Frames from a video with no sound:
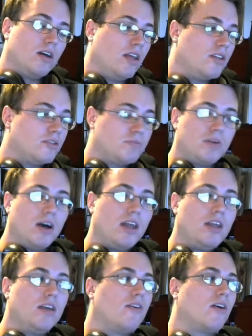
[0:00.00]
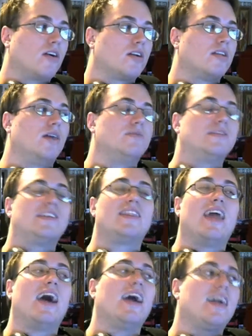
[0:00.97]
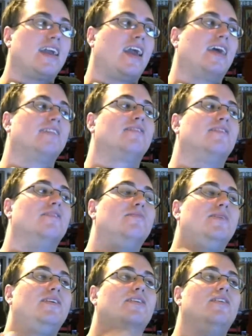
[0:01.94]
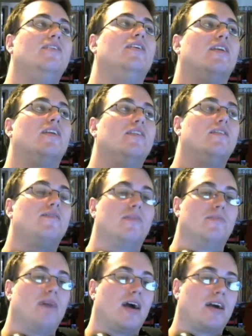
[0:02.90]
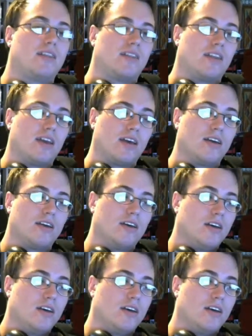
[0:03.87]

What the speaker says: and there's plenty of archetypes that can still be good from back in the day.